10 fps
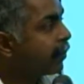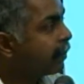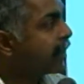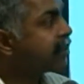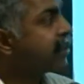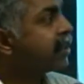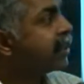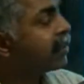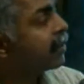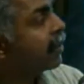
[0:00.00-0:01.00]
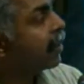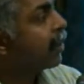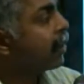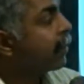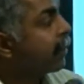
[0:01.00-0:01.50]
mention here.
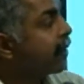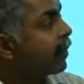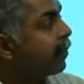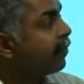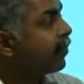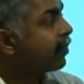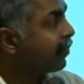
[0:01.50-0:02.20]
Uh, the